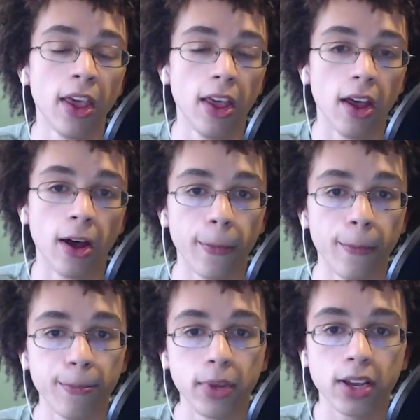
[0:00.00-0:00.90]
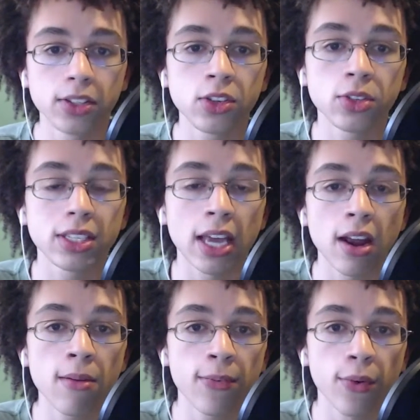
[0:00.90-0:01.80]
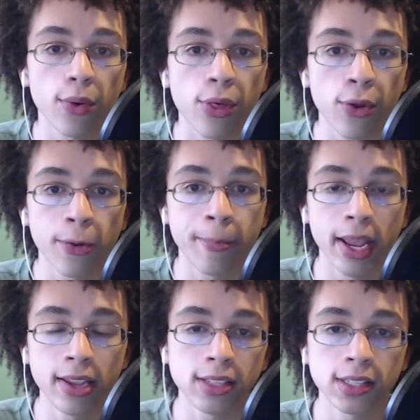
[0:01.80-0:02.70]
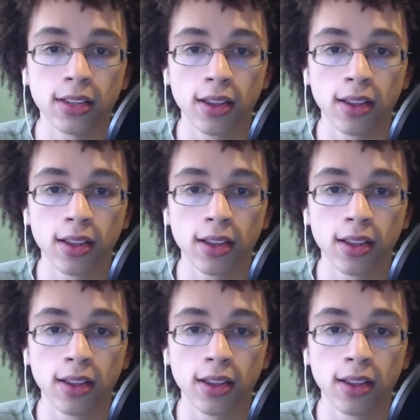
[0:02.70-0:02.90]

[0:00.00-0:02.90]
Because you're set up for a third base